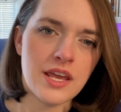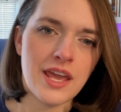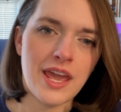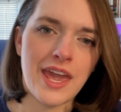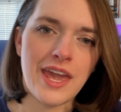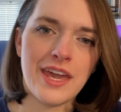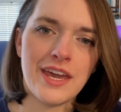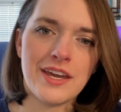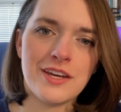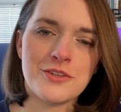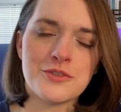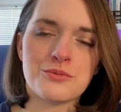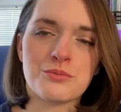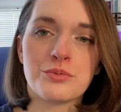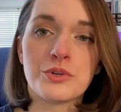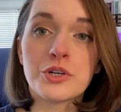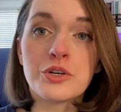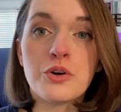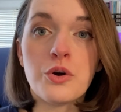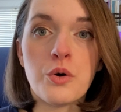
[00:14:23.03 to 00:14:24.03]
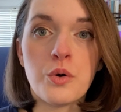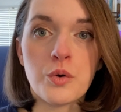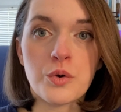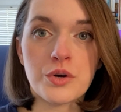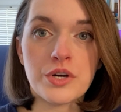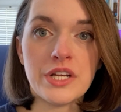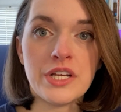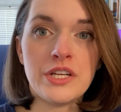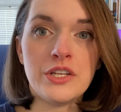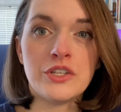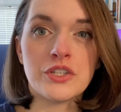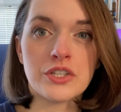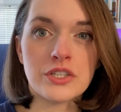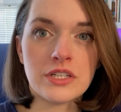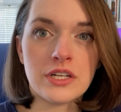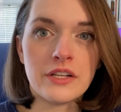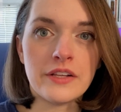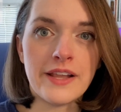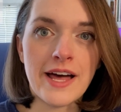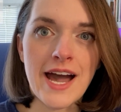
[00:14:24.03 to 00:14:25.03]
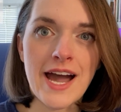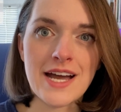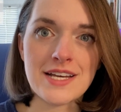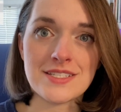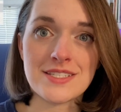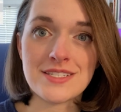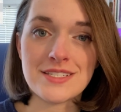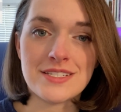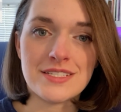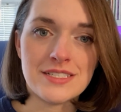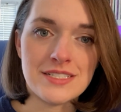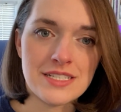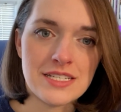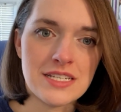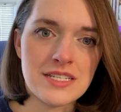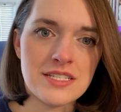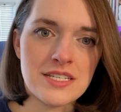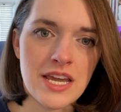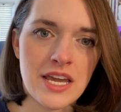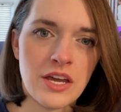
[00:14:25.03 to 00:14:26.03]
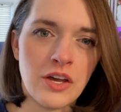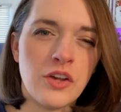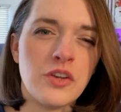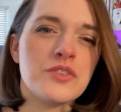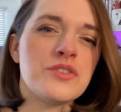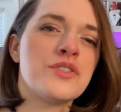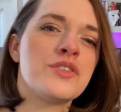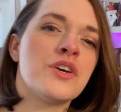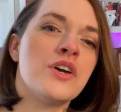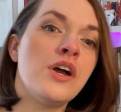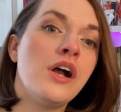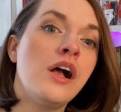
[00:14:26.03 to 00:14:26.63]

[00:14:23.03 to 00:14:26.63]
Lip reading: and recording your class details.